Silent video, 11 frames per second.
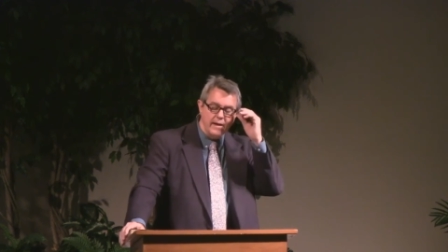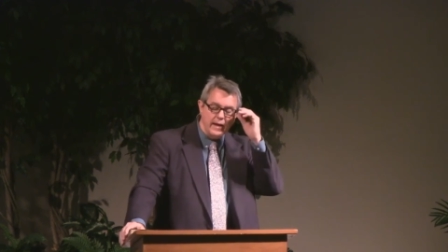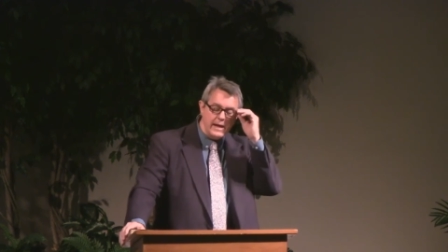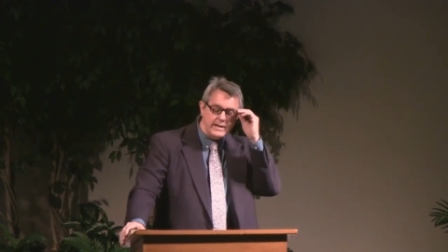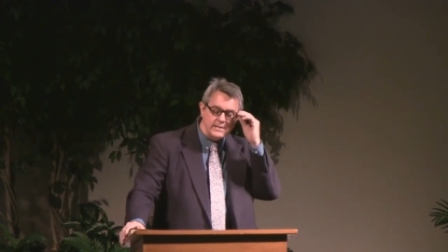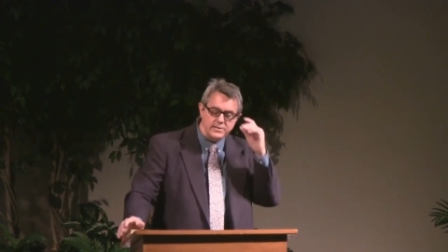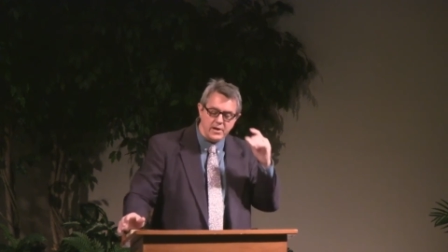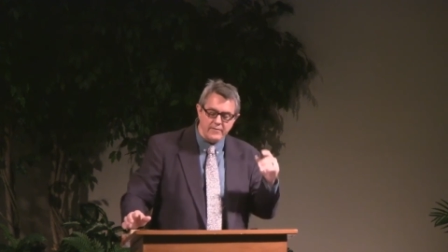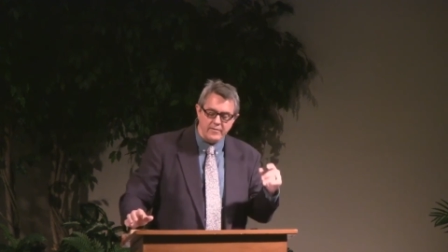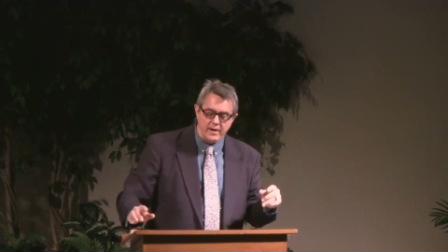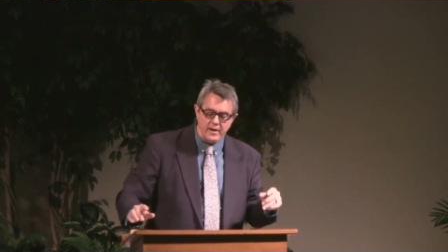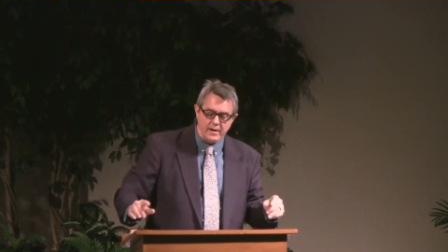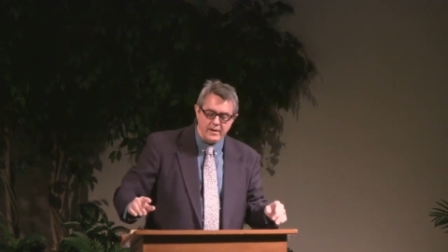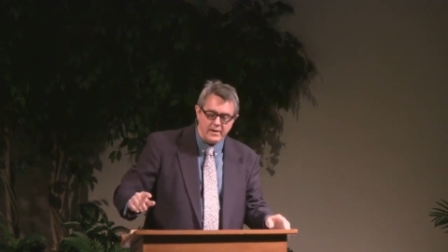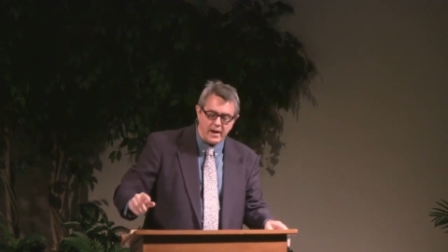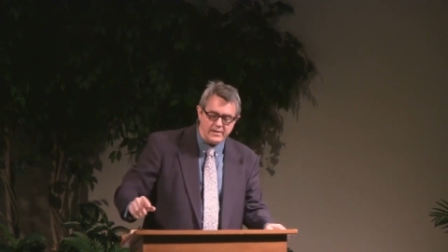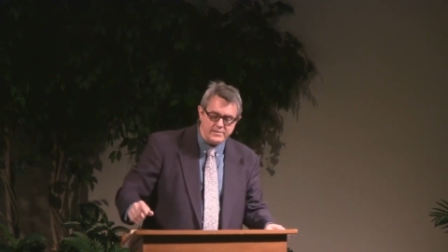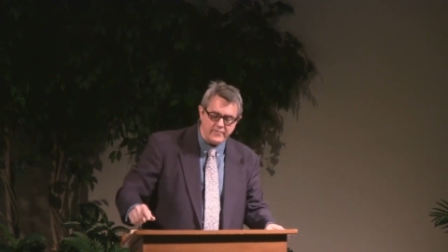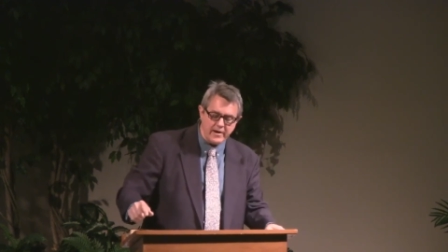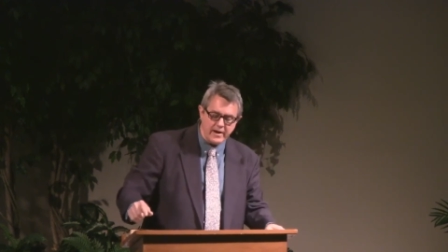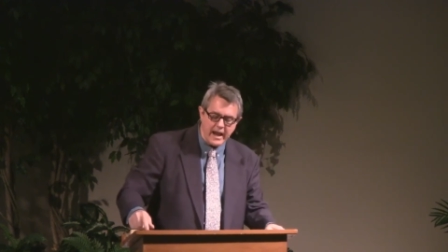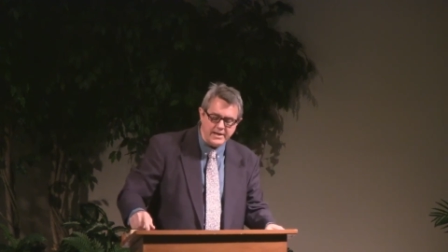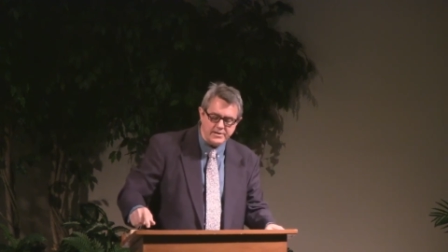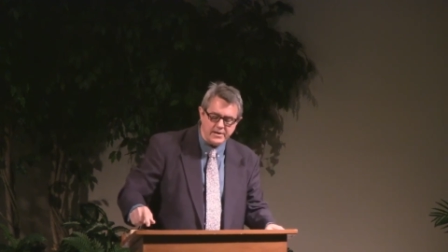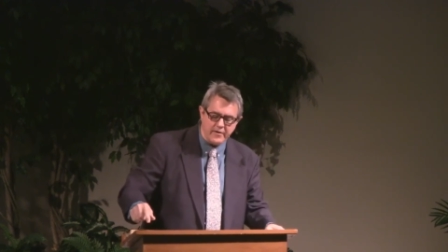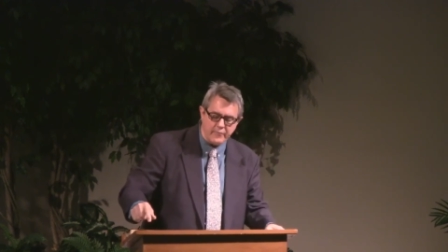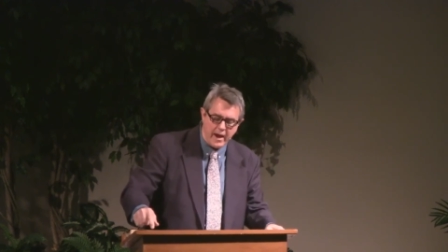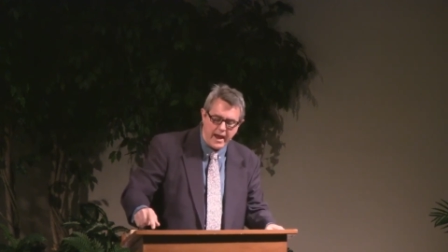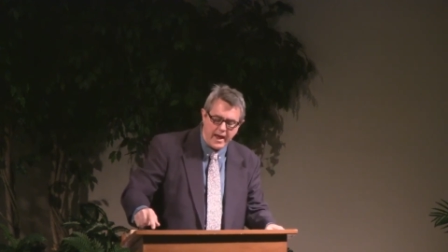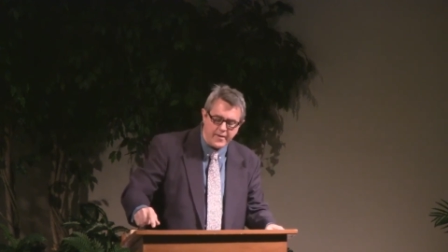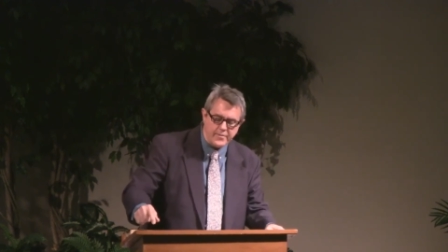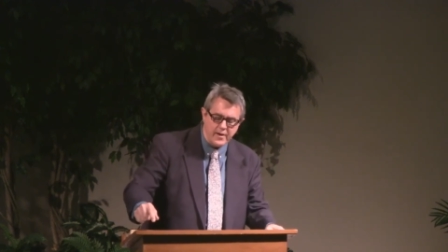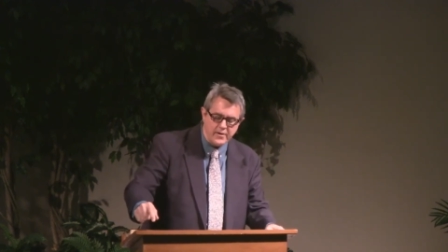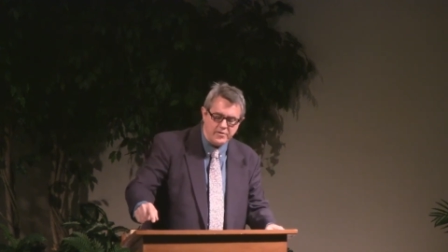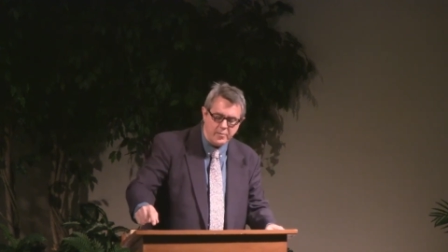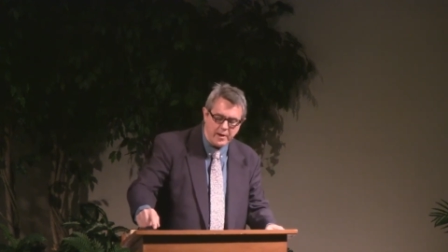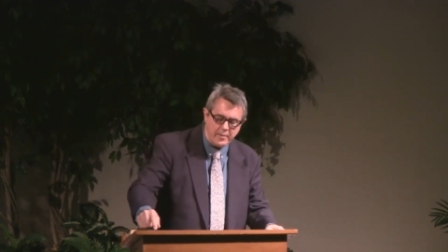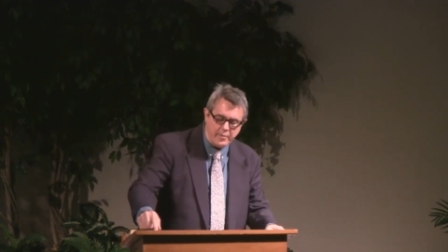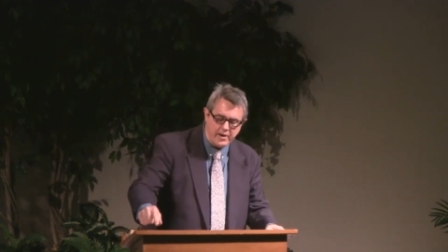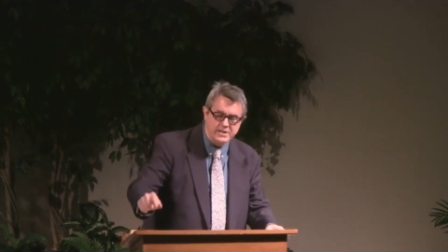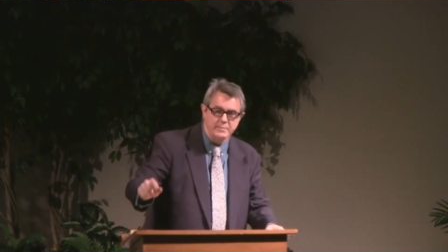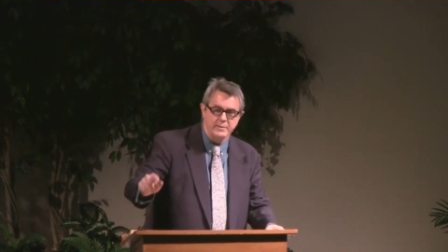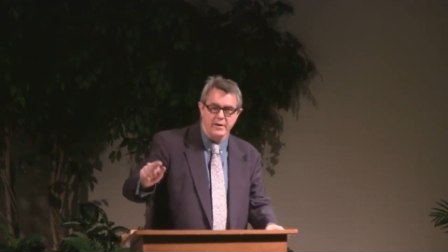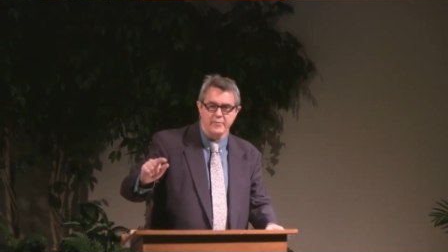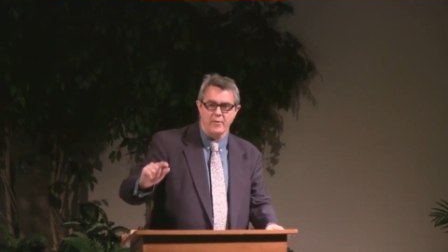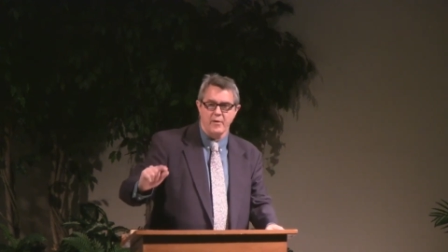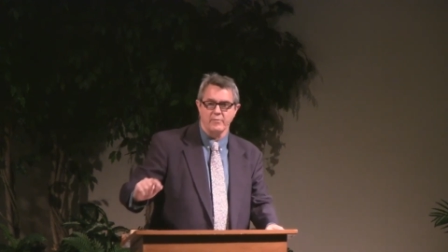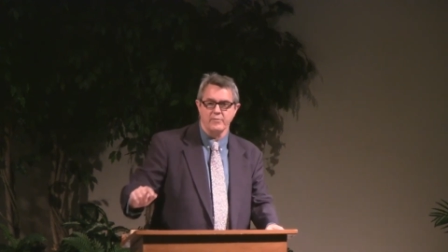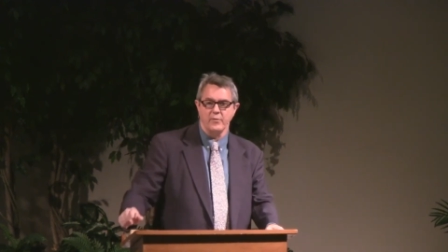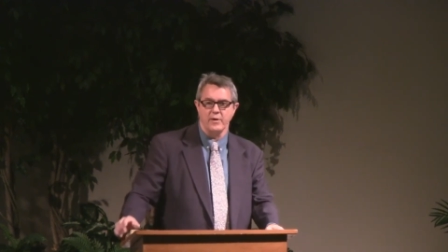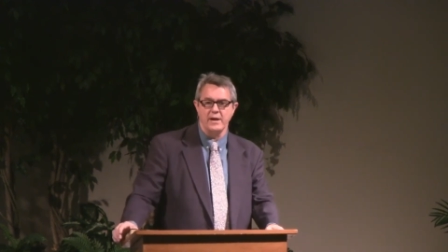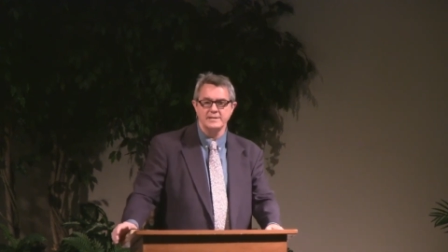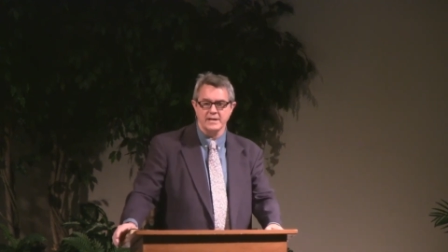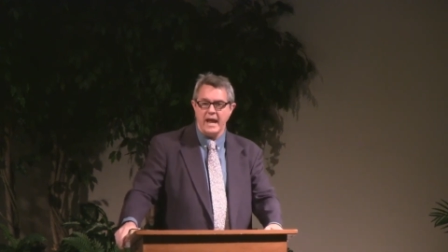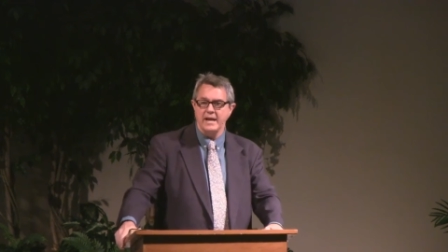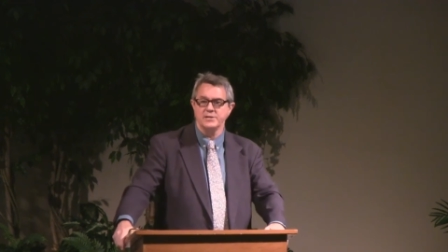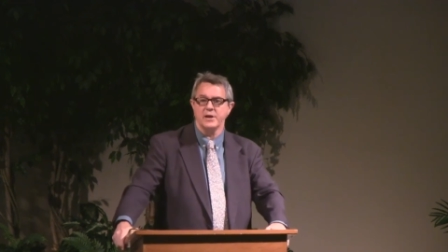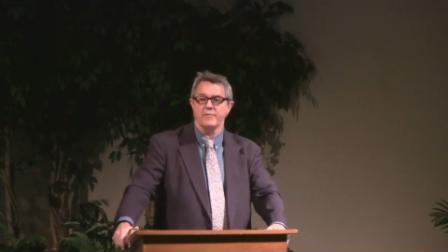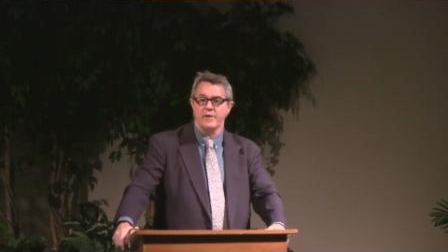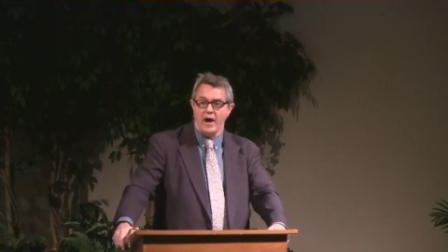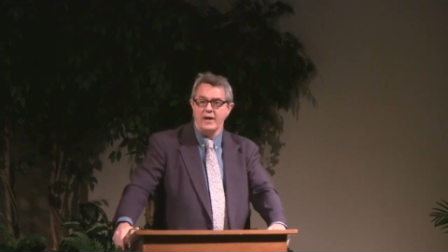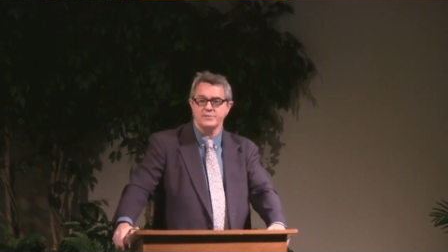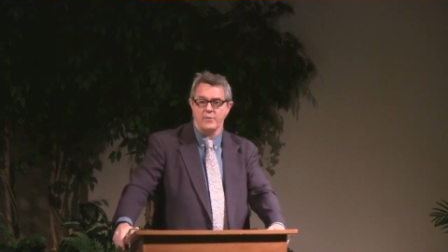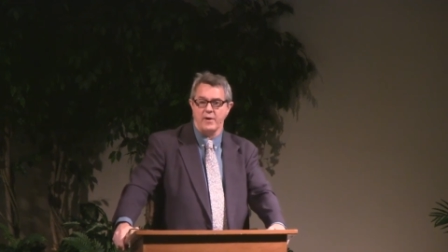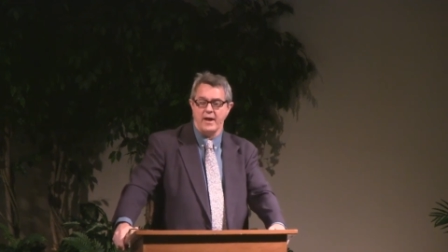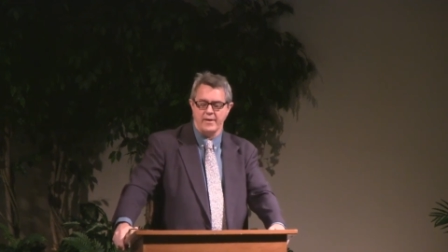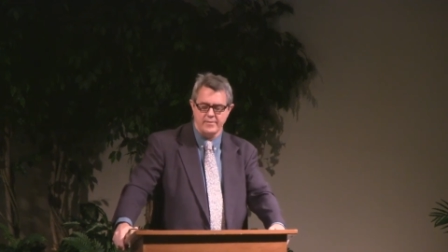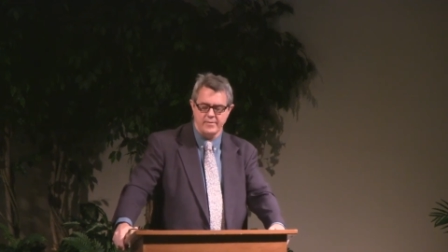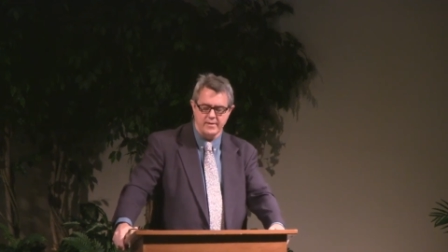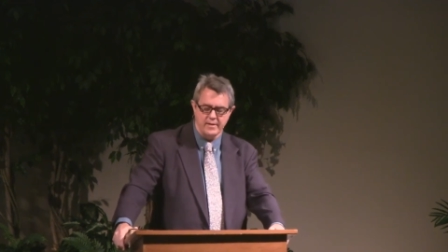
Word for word: He's a servant, God's servant, an agent of wrath to bring punishment on the wrongdoer. He's an agent of God's wrath.